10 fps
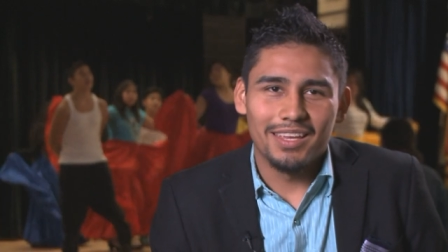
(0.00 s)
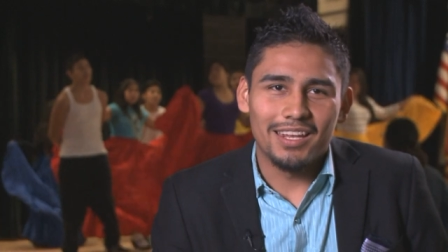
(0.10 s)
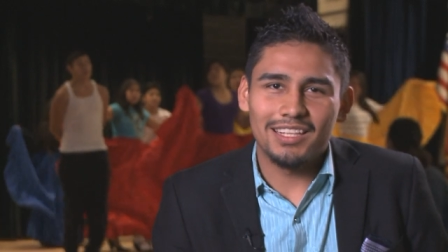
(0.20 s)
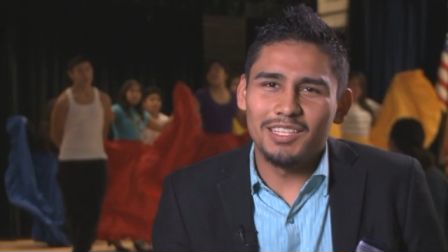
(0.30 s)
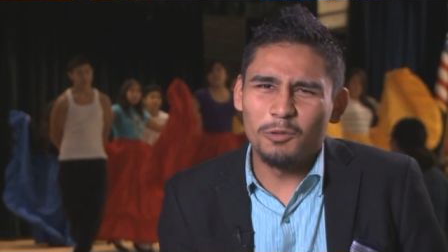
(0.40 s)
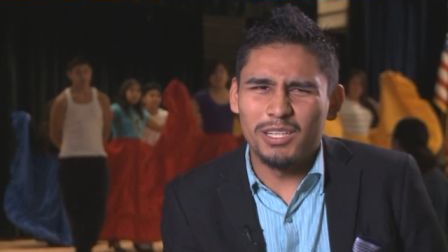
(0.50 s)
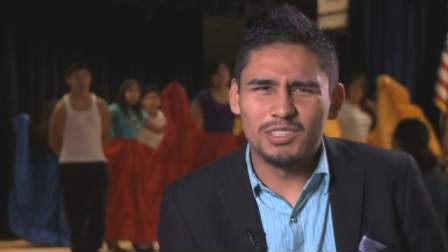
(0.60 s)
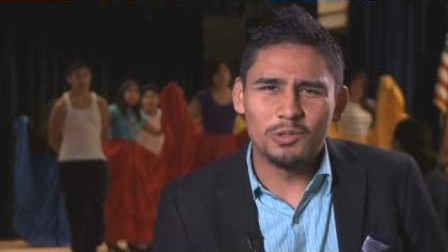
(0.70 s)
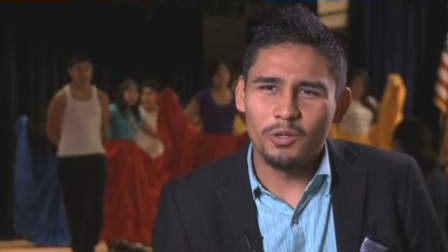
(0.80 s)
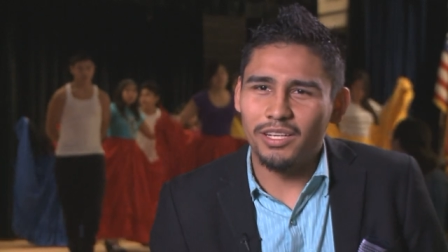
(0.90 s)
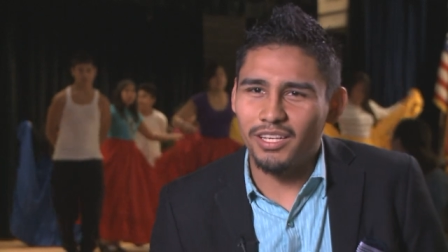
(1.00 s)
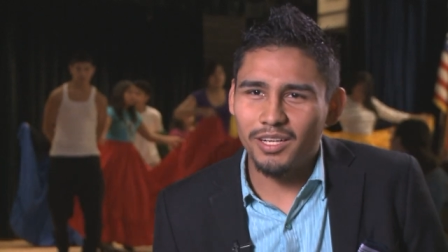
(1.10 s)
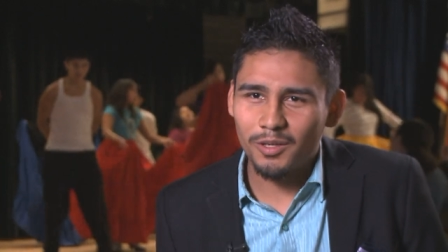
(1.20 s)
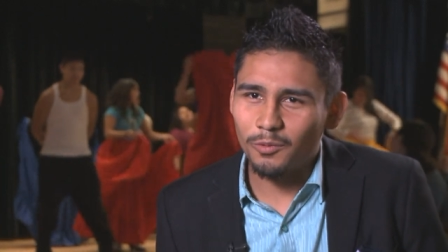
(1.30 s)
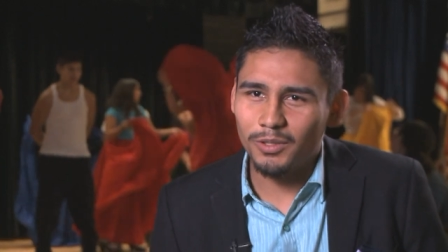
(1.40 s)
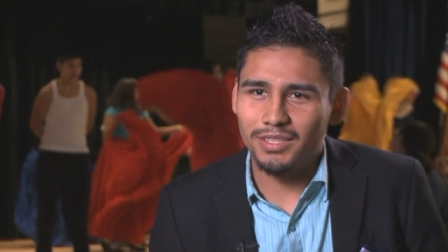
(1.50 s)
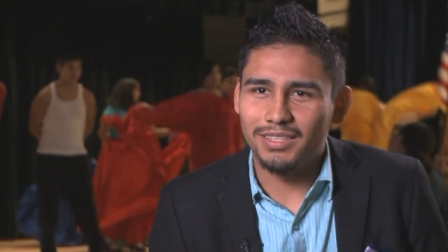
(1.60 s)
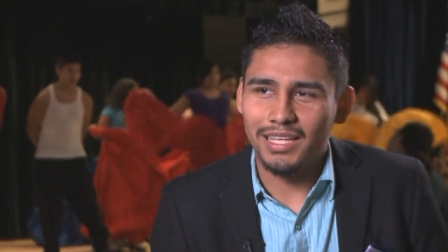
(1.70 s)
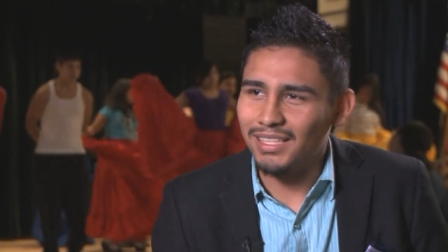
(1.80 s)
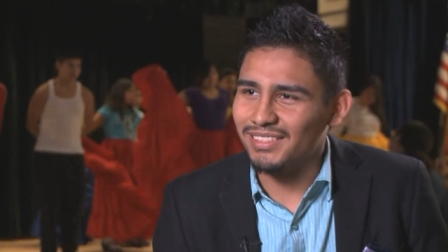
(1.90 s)
And I think what he's doing here with
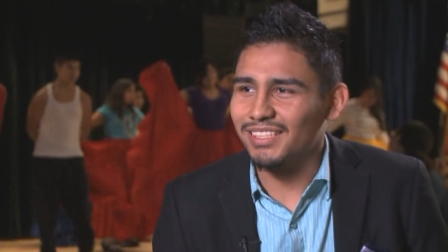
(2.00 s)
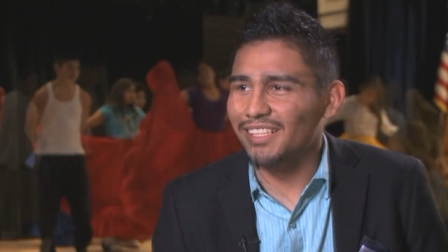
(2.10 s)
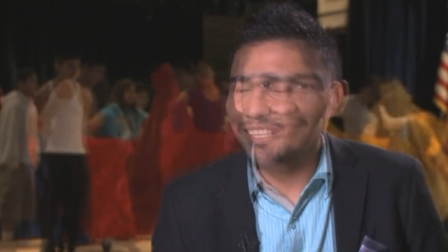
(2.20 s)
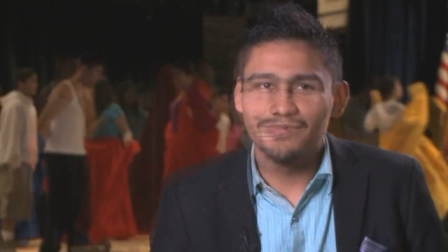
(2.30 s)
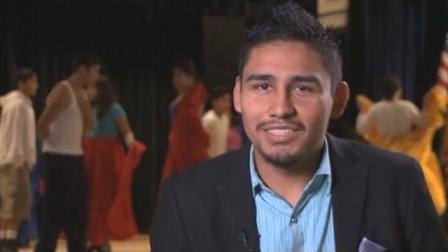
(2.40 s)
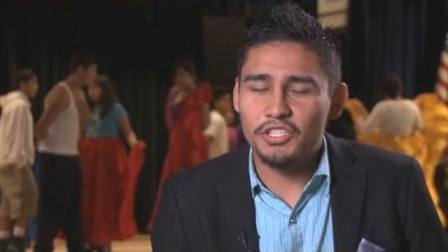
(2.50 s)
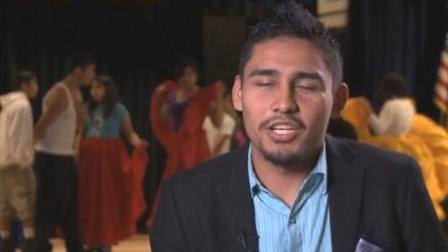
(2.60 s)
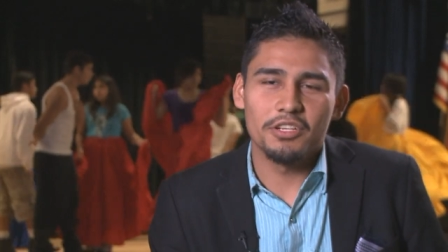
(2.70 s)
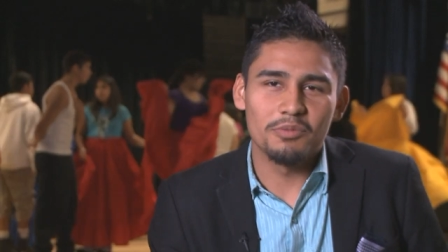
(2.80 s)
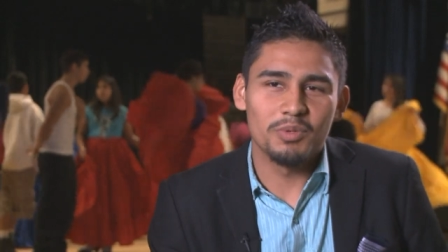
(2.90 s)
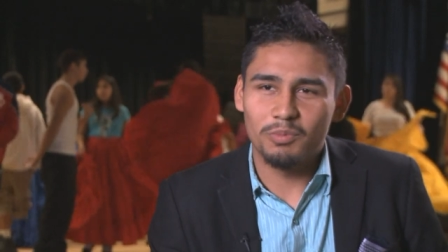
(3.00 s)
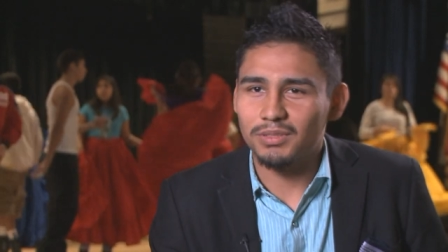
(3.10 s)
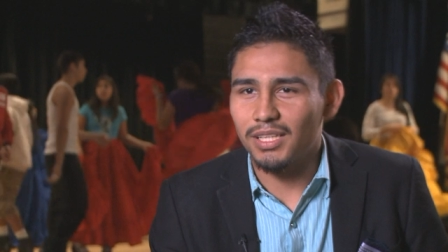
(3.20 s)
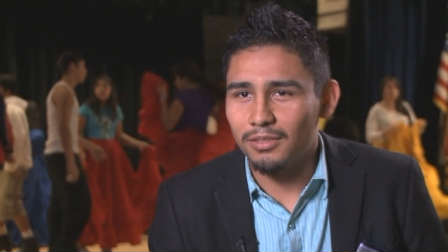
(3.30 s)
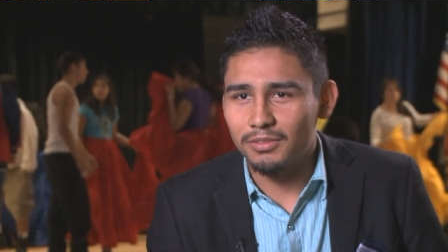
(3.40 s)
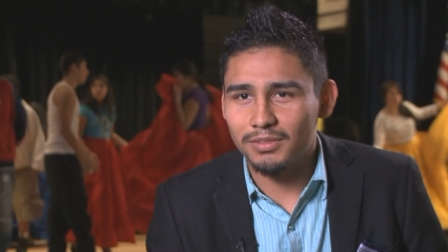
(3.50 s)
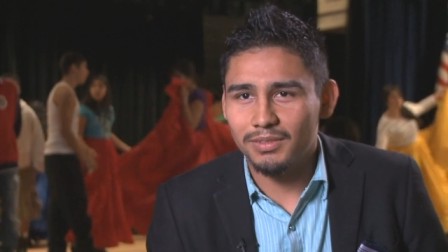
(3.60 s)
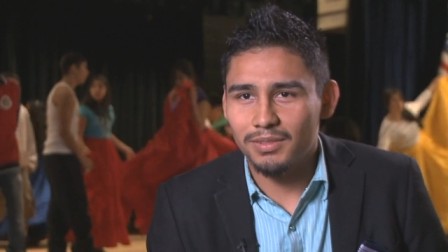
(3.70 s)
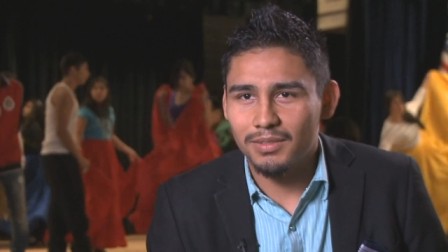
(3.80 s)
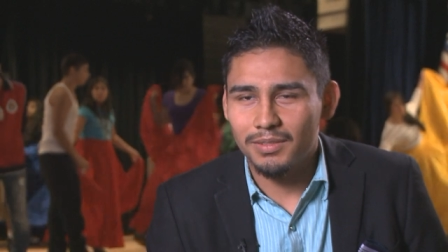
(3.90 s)
dancing is changing people's lives.
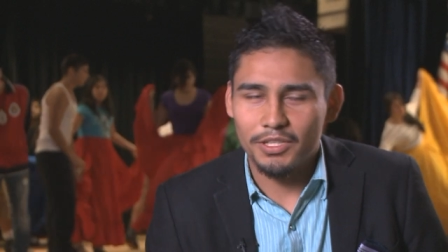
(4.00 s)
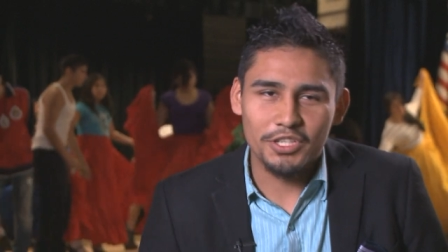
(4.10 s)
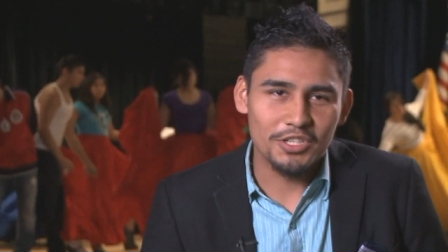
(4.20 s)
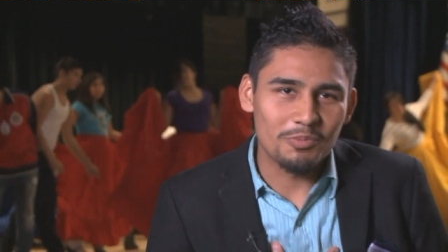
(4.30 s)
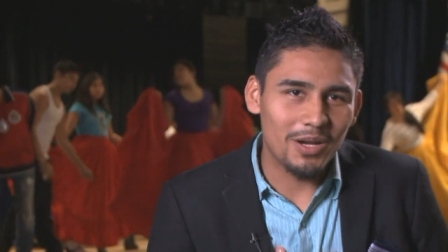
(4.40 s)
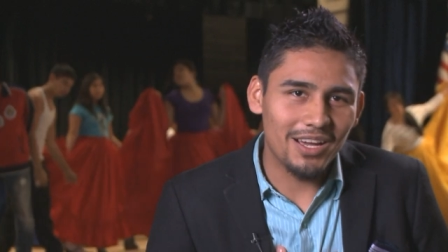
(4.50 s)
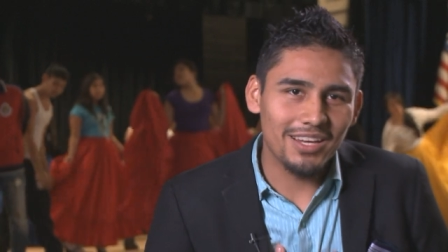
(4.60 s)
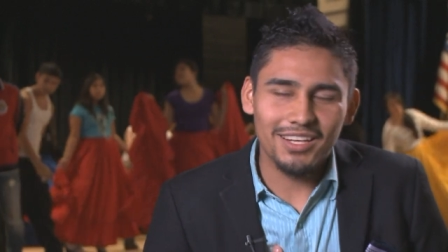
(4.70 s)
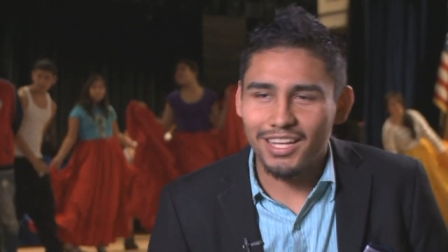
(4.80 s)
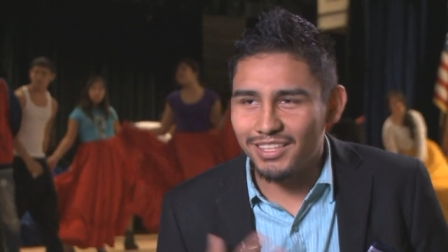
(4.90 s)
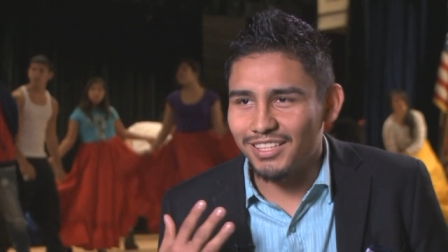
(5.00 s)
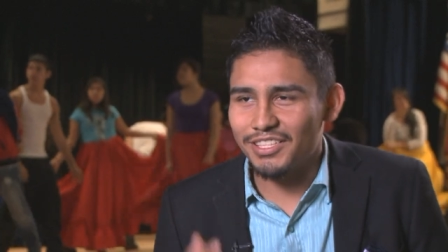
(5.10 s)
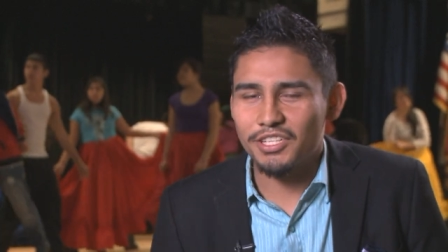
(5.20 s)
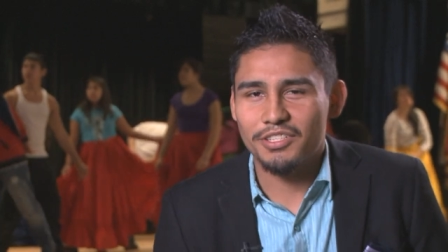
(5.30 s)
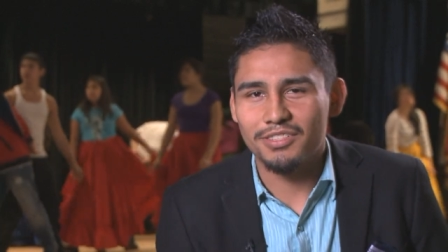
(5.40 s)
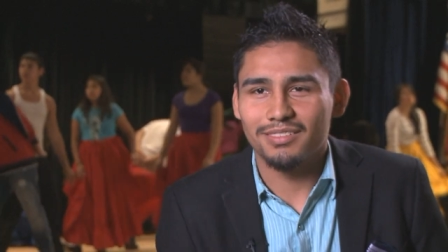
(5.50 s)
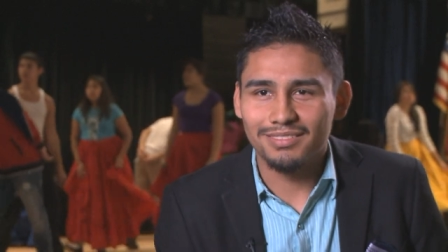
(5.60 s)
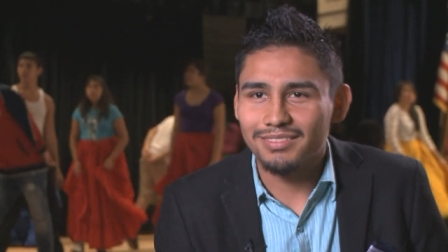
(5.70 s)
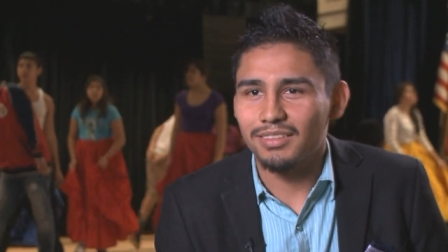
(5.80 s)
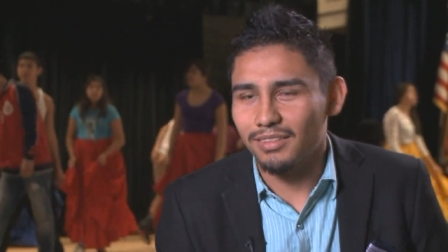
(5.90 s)
It changed mine, and I think it changed
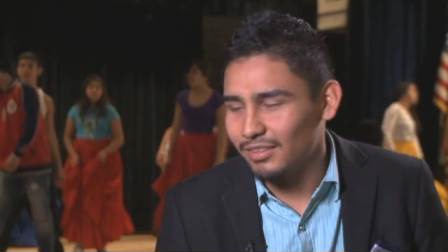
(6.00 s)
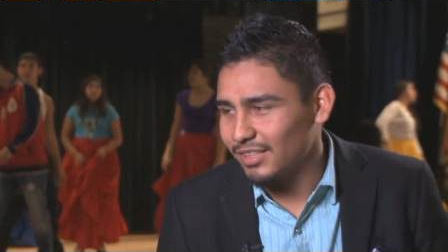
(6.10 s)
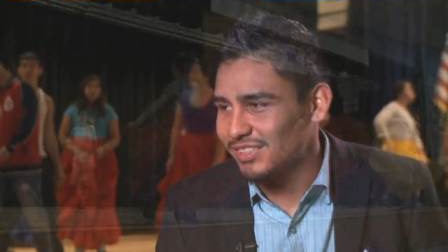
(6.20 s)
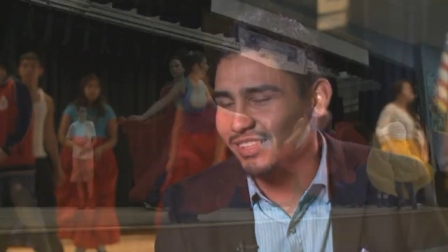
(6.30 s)
these